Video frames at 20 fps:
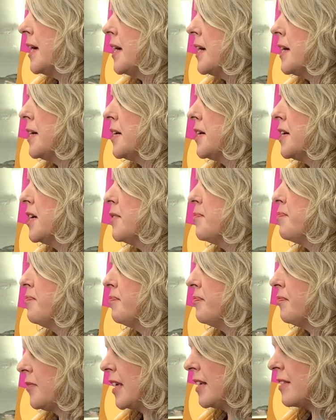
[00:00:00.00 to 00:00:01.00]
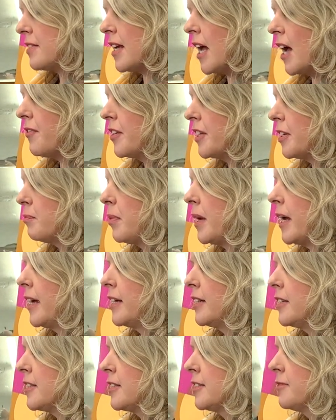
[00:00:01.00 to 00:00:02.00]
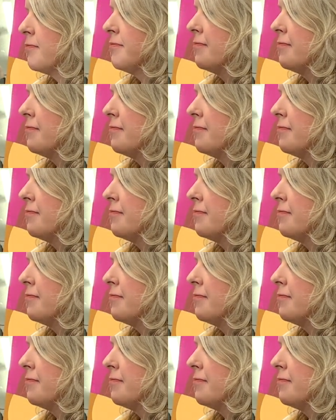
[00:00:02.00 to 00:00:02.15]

It's covered in paint